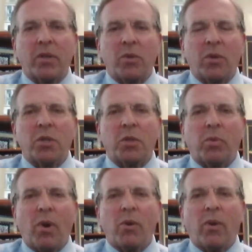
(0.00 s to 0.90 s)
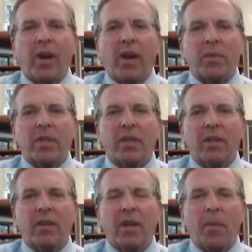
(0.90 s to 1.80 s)
McGeorge's programs and
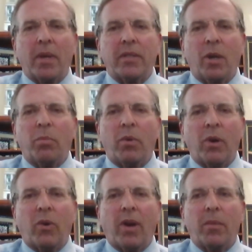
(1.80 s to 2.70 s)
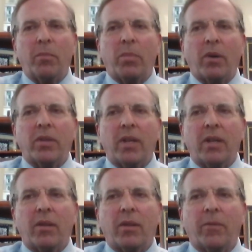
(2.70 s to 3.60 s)
the MSL program in
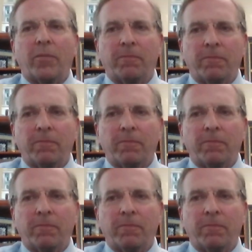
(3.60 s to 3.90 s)
particular.